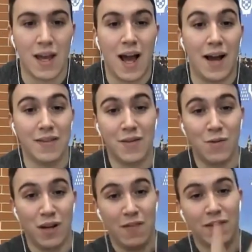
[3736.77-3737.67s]
And then
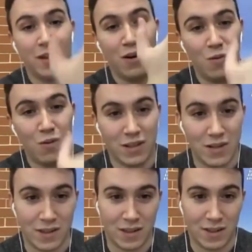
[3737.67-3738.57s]
we have the lowest
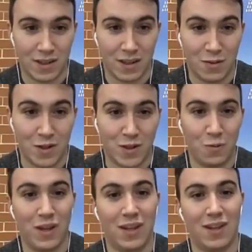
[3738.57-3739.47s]
level, in which
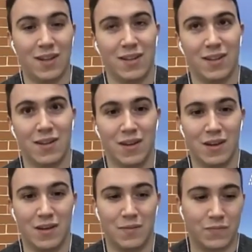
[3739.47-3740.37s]
we
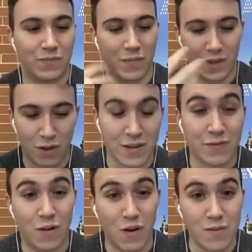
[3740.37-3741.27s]

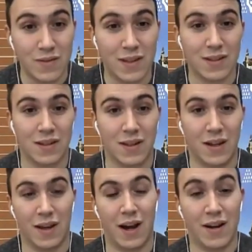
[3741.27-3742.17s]
transform these
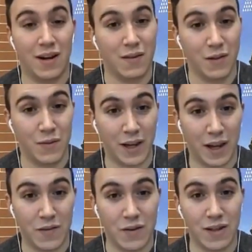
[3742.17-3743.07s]
higher level
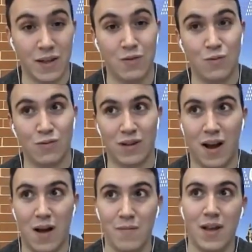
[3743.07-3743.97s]
behaviors into
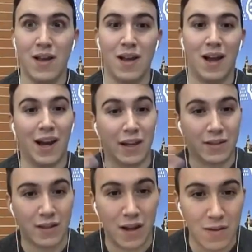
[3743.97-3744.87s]
some
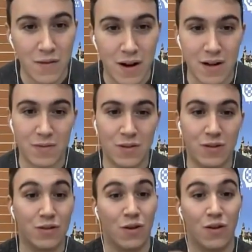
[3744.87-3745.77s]
electrical
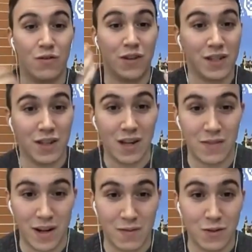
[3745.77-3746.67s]
variables or physical
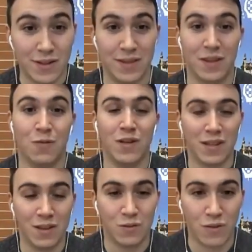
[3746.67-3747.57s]
variables that we
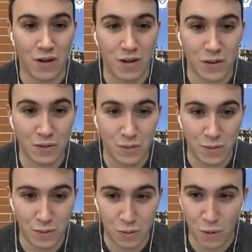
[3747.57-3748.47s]
send to the robot
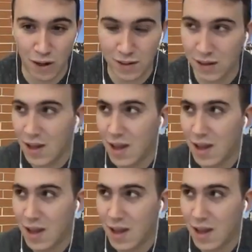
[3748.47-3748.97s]
to act.